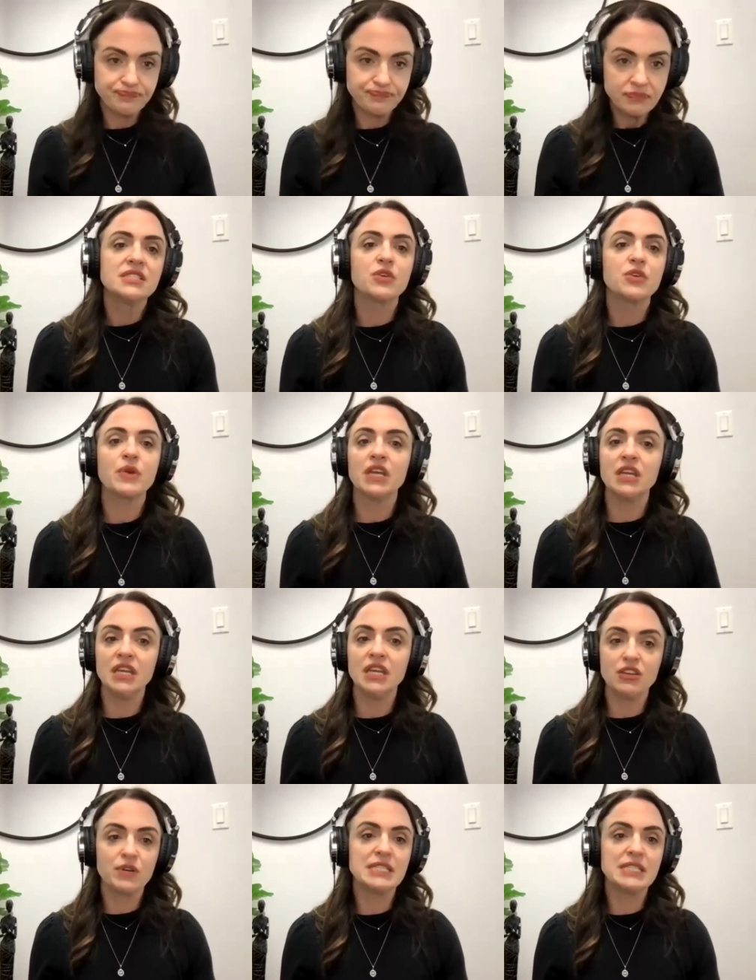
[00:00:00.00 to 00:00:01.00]
So
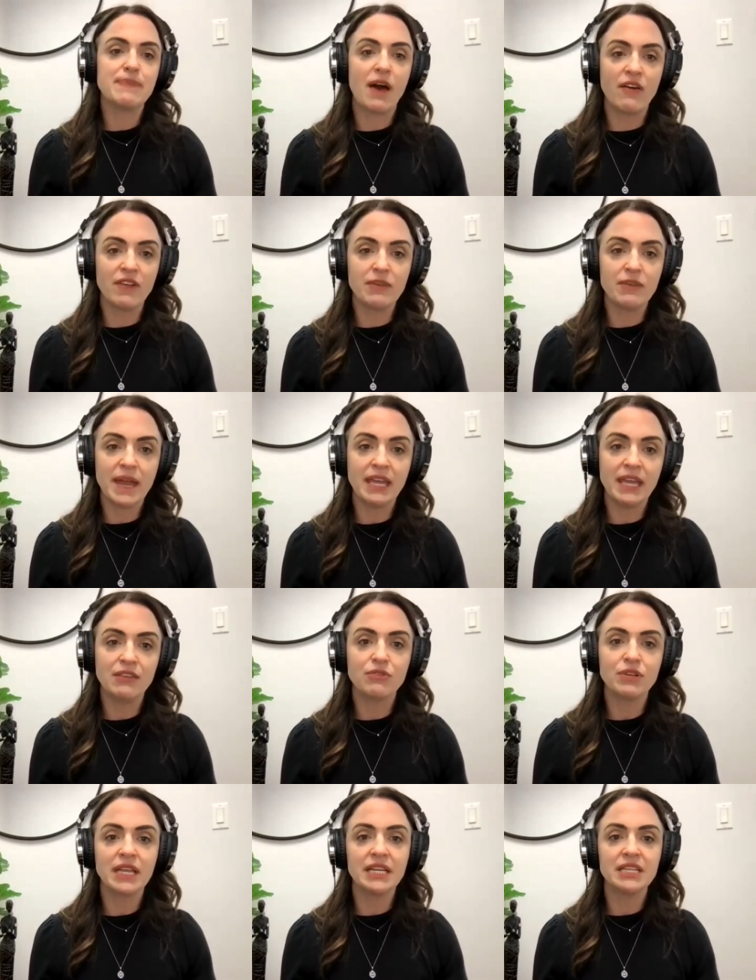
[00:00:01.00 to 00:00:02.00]
increased pelvic pain
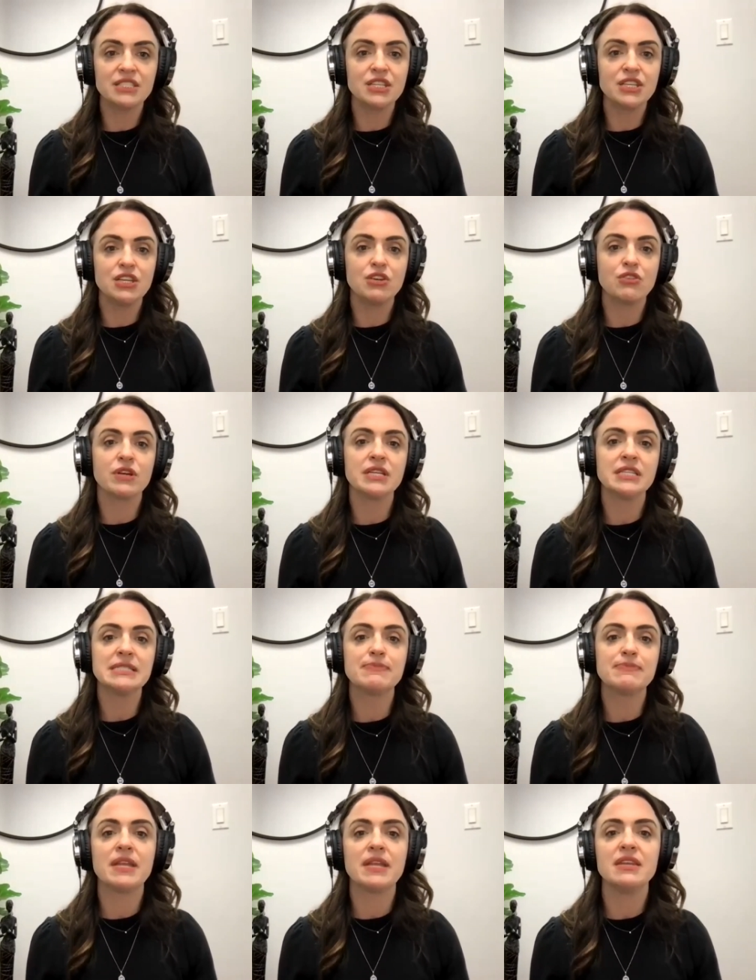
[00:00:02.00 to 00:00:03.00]
related to the uterus,
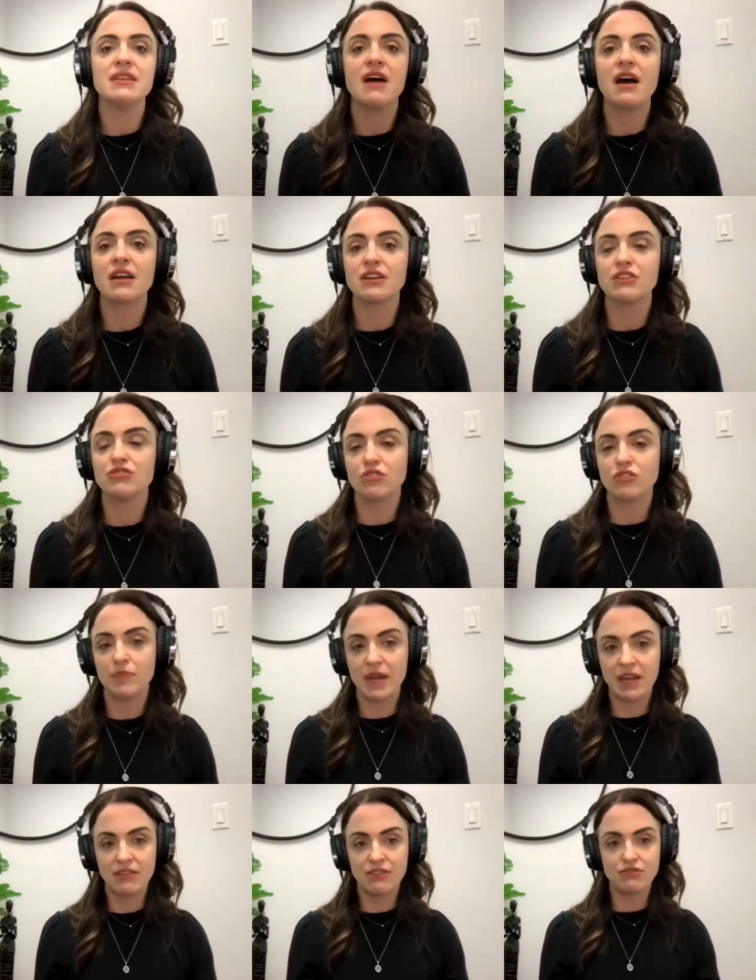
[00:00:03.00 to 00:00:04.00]
but not controlled
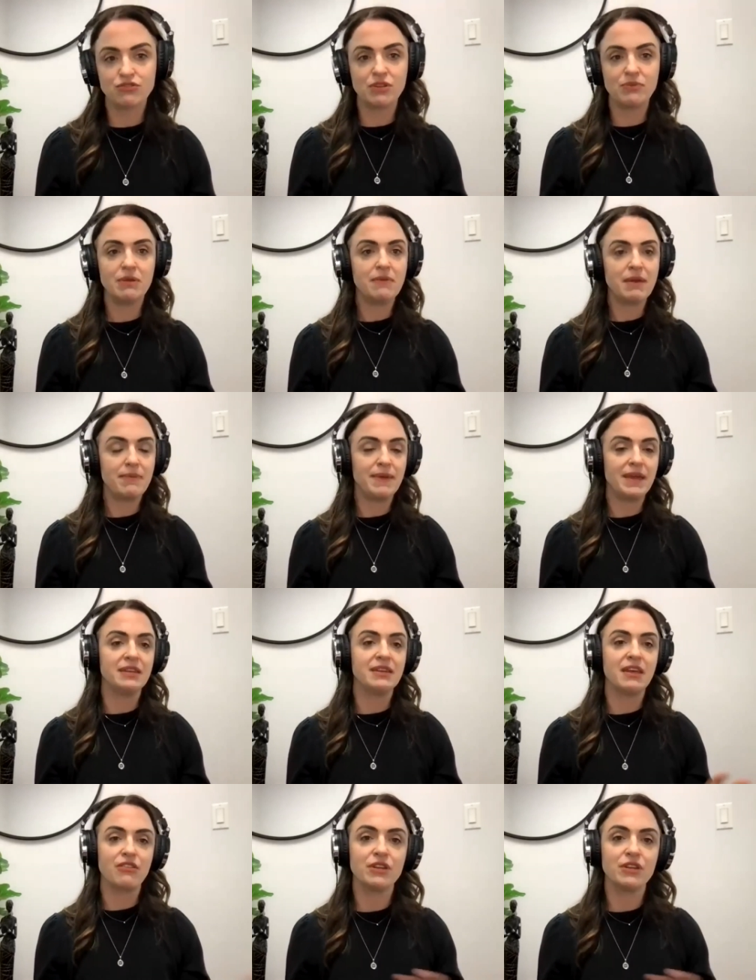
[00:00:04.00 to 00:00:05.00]
by other treatment, may be
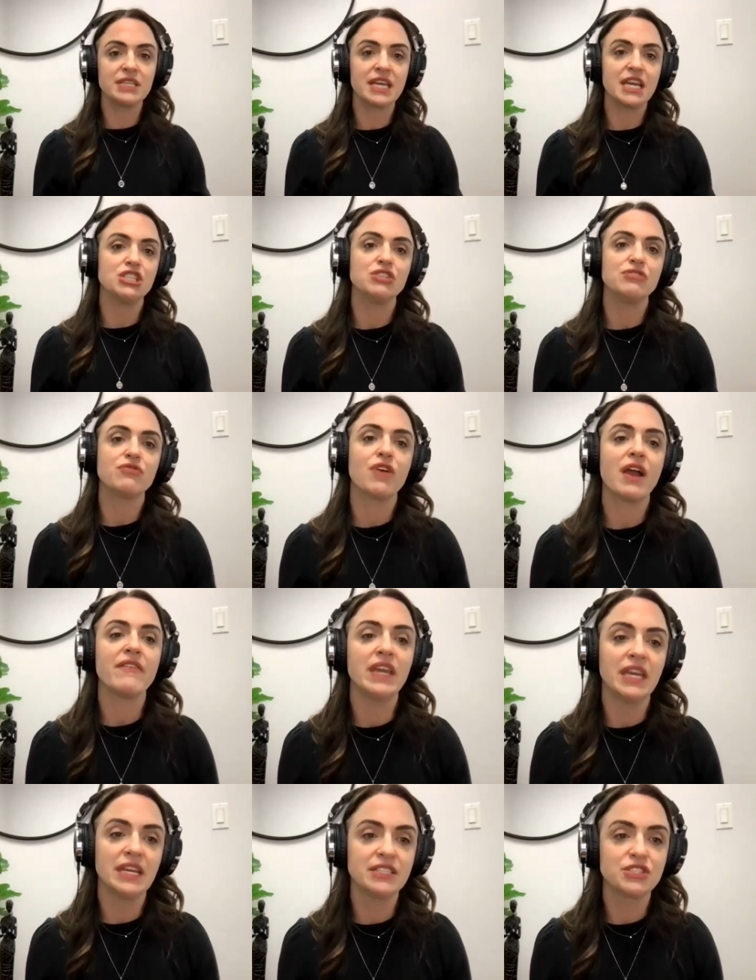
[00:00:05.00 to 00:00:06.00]
another indication for
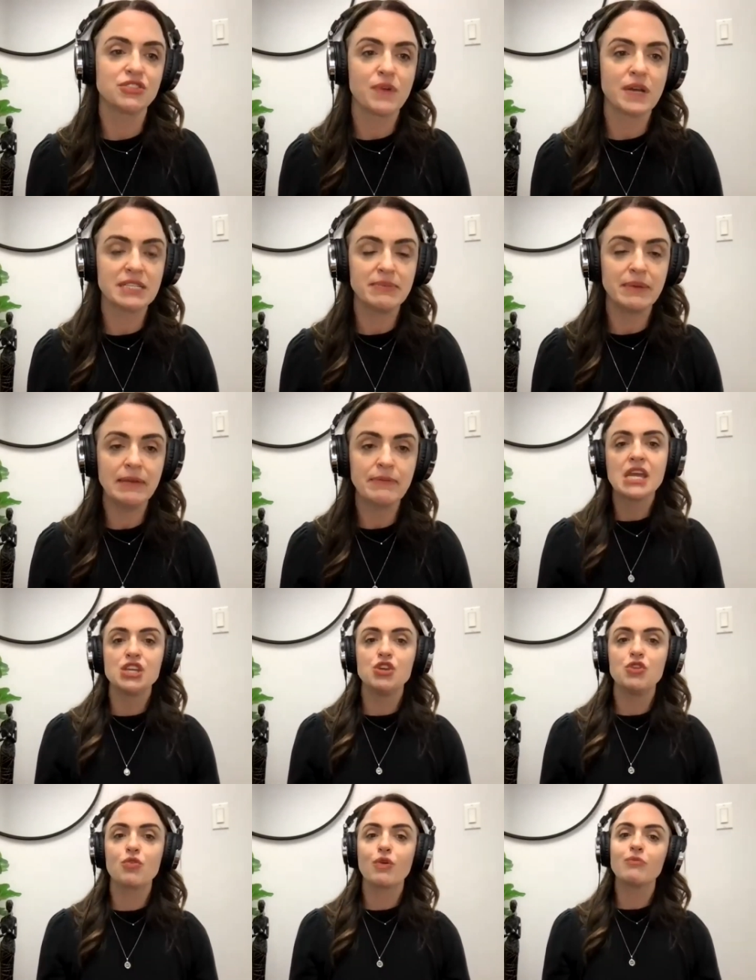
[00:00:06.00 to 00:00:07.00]
having a hysterectomy.
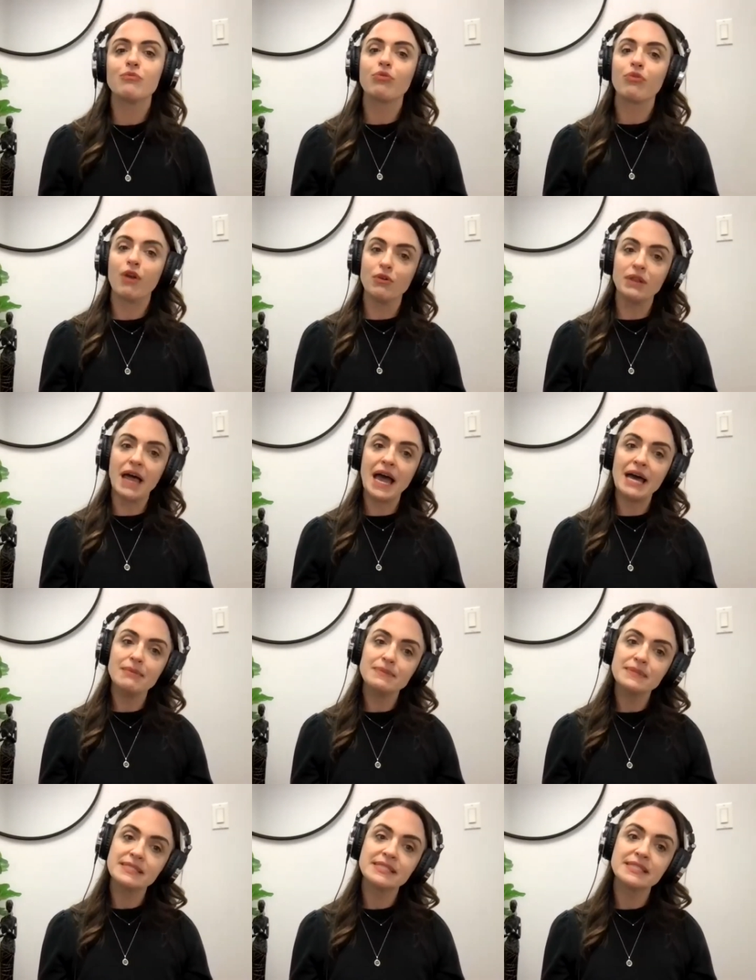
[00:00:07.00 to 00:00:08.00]
Uterine
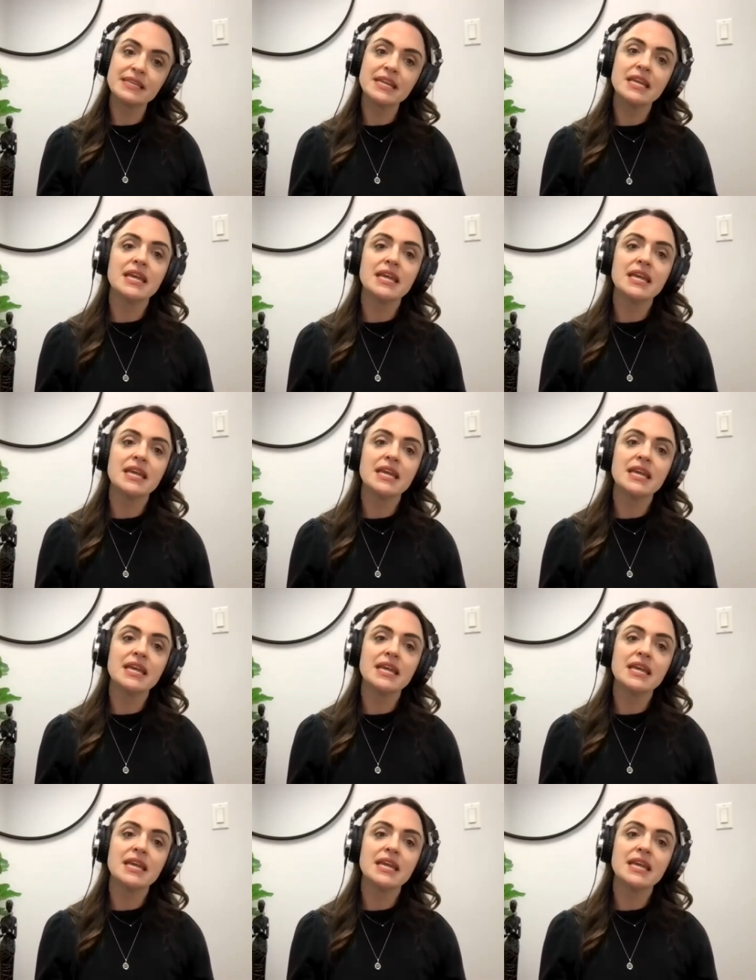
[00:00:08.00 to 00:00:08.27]
prolapse.